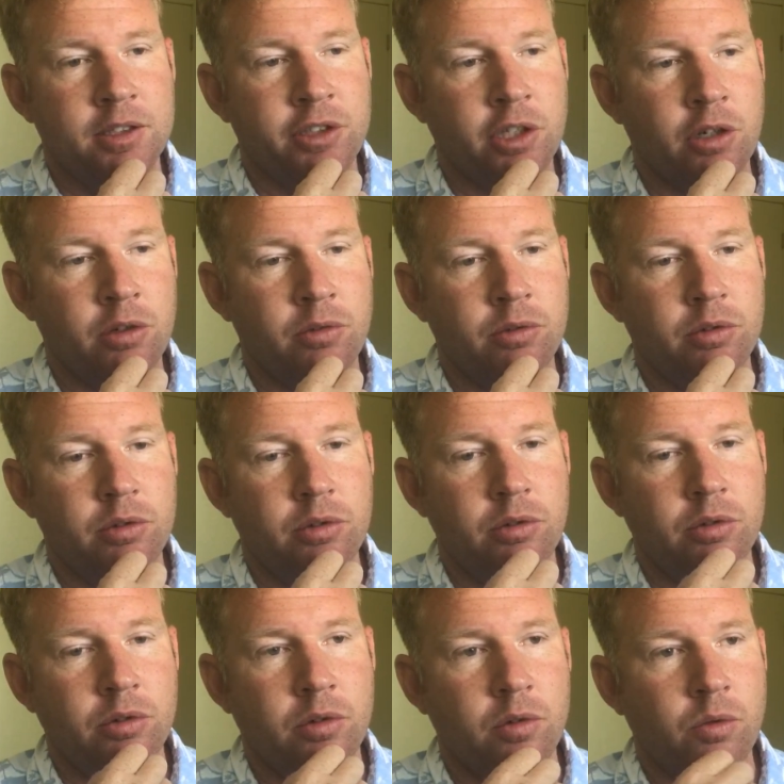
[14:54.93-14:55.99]
So
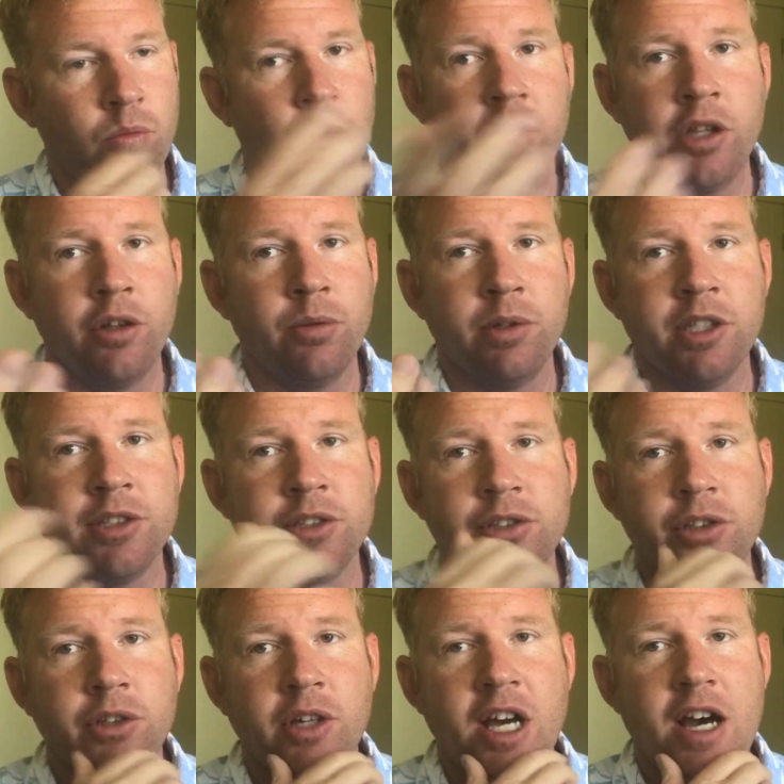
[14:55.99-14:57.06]
What other
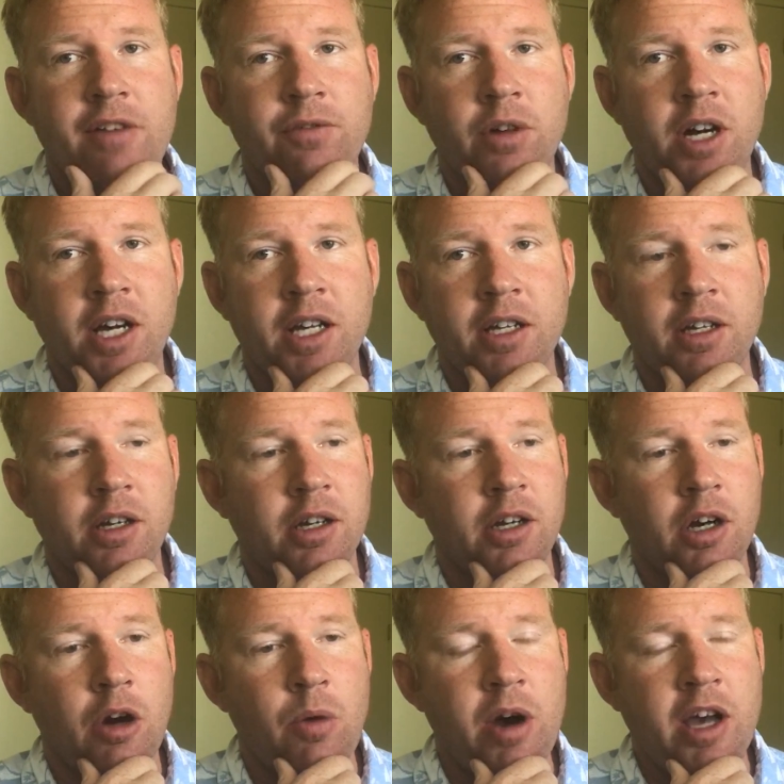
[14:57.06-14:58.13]
reasons do you have why
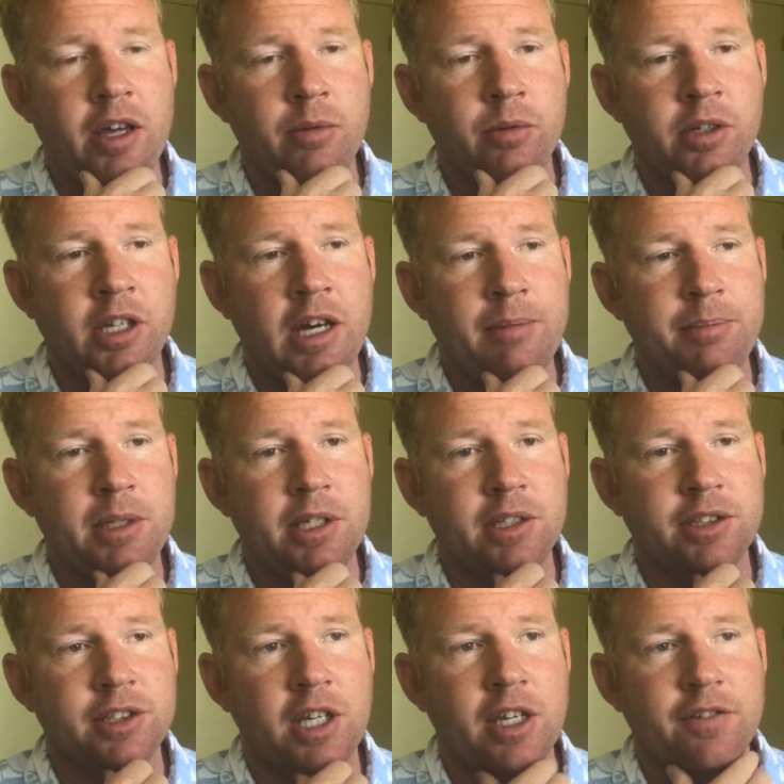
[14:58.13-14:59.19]
Hawaii would not be
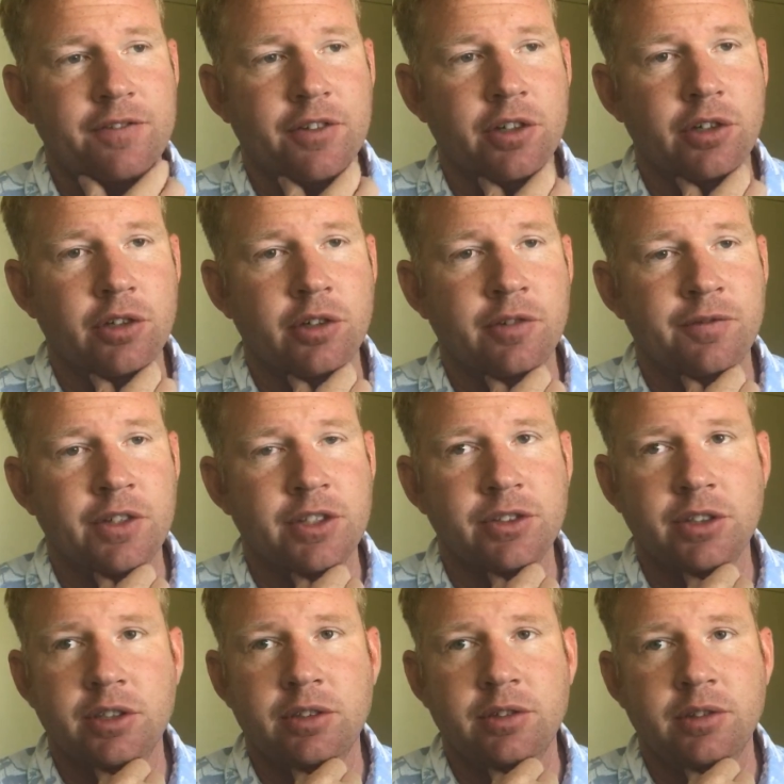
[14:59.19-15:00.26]
safe for you to
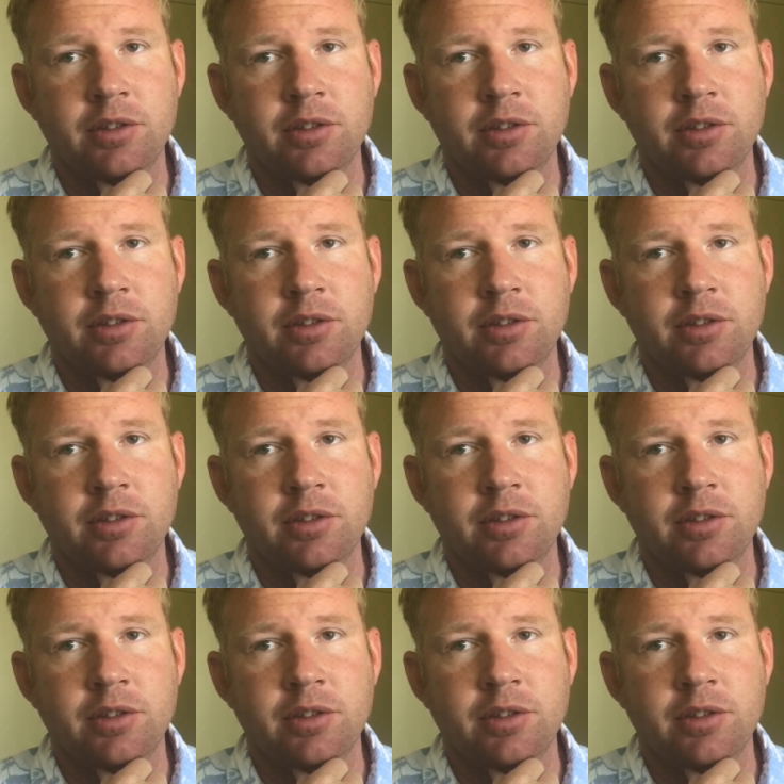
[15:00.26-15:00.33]
visit?